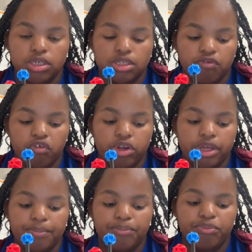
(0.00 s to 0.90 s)
And
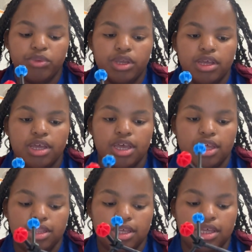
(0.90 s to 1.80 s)
then we
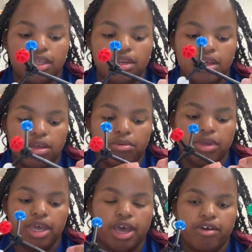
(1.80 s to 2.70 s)
have my
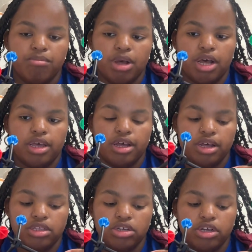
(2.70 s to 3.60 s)
other OH
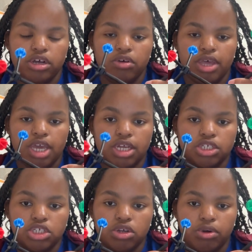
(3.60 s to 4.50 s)
going towards the
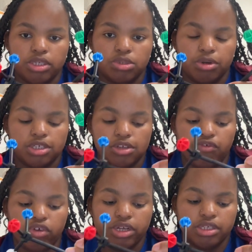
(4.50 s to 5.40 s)
front since it's in
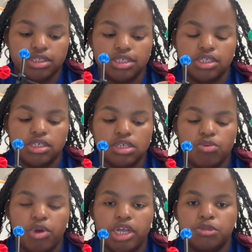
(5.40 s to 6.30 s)
wedge position.
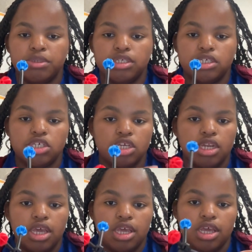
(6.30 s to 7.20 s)
And this is the
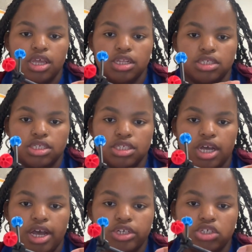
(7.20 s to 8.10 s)
hydrogen that's
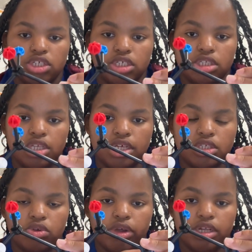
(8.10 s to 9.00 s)
directly behind it,
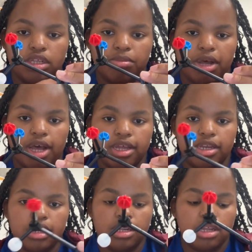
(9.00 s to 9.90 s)
which is in
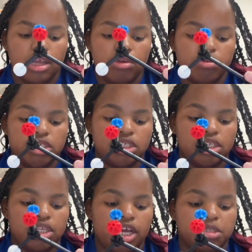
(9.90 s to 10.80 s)
dash position.
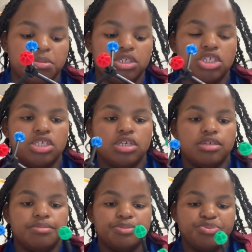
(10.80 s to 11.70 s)
And then
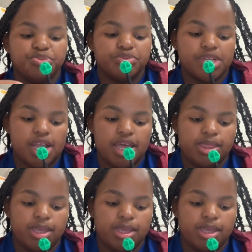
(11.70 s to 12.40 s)
this is my,